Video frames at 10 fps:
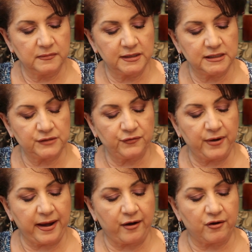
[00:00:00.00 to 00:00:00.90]
is this for
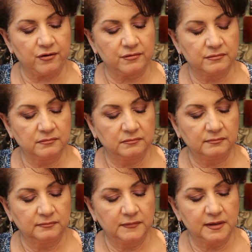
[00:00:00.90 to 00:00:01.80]
hair?
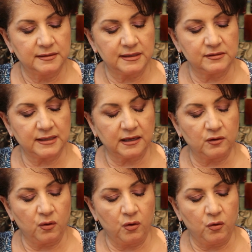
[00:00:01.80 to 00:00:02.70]
Sounds like
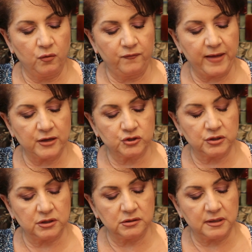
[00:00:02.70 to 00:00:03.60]
an
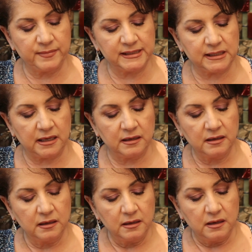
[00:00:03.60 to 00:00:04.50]
old-fashioned, let me see.
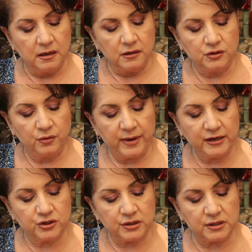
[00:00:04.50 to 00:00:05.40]

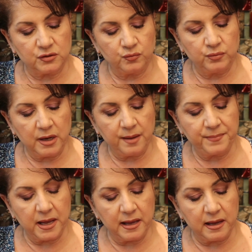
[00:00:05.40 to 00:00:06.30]
Directions:
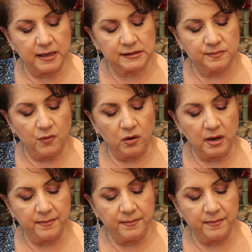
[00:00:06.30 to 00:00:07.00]
rub a small